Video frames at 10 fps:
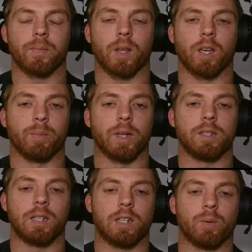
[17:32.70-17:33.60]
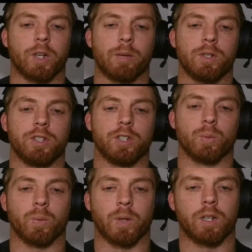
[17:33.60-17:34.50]
And basically what happens is,
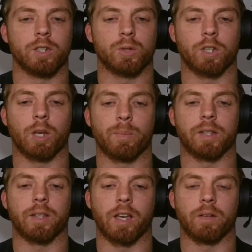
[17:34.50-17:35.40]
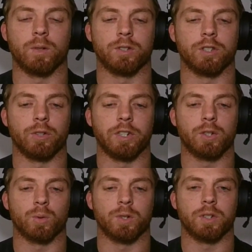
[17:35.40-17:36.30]
when I was talking about the anvils and the
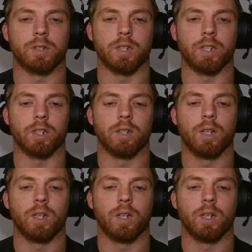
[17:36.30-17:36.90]
resources needed,